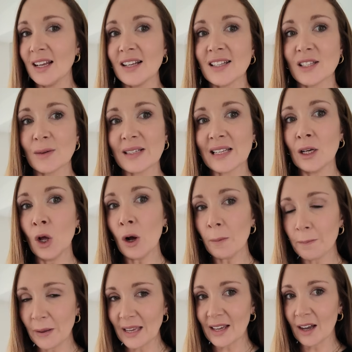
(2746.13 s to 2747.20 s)
So it's a
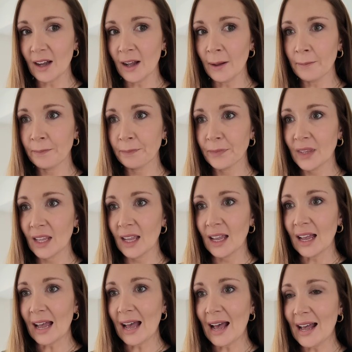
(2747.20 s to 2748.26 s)
lot bigger
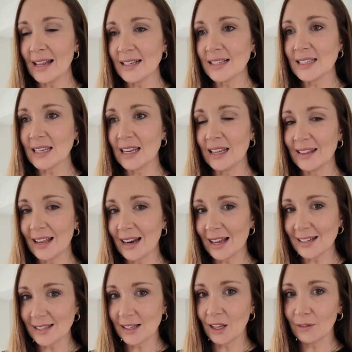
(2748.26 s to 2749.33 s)
and it then
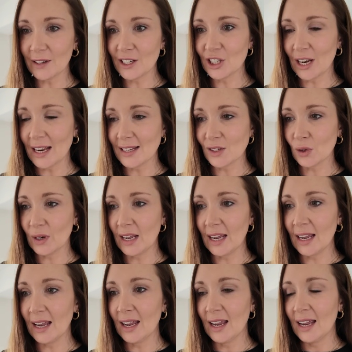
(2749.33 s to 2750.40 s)
has a lovely chaise on it.